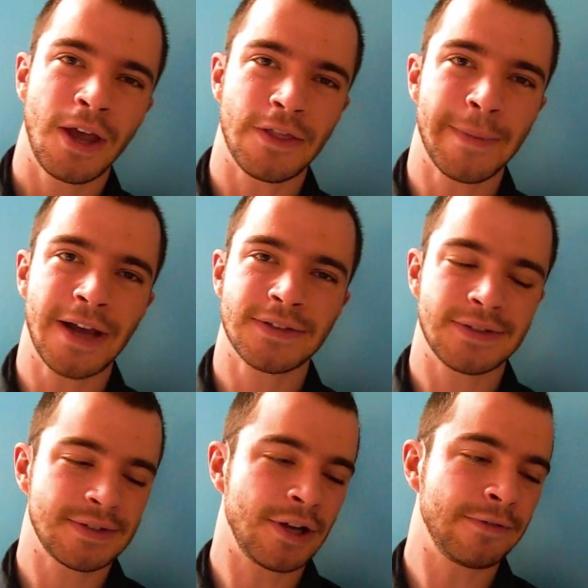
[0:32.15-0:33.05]
The box
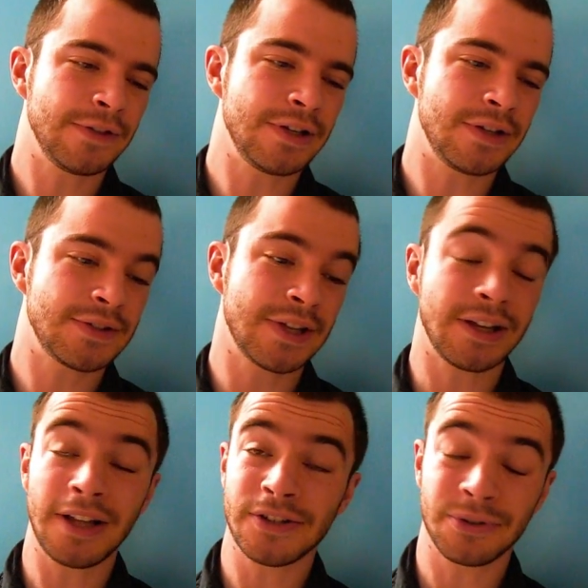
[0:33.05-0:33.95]
itself lists
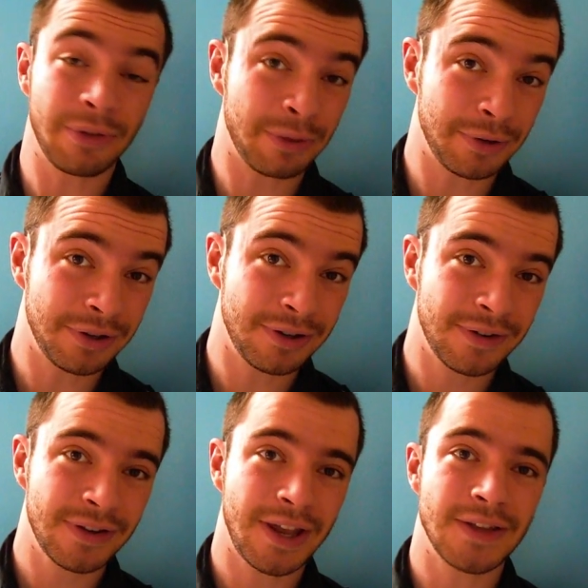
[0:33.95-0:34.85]
psychological thriller
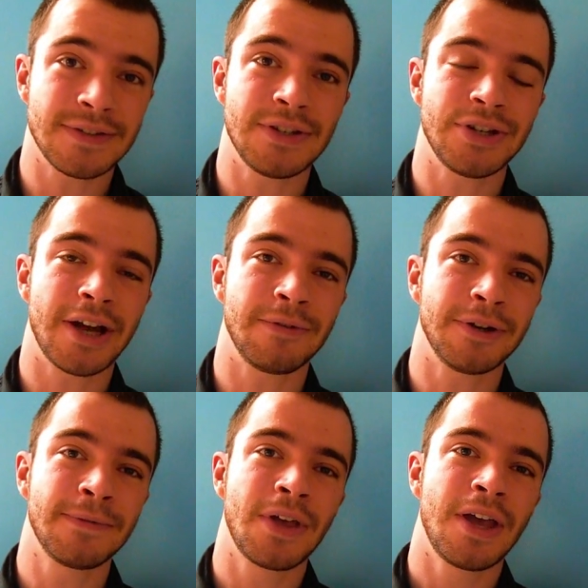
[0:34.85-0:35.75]
as the genre,